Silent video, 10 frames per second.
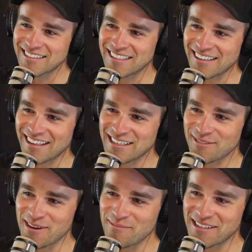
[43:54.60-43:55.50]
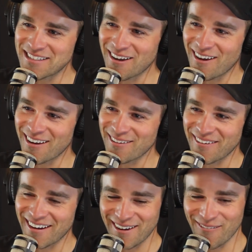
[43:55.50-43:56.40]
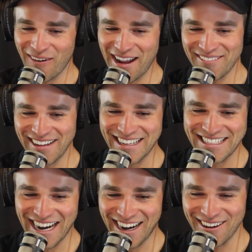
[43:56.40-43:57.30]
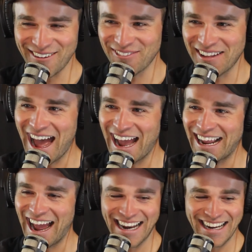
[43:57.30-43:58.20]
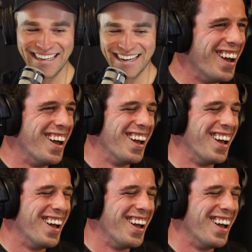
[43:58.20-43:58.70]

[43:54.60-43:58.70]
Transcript: it's like Lex Friedman's dog freaking waving the checkered flag at Indy.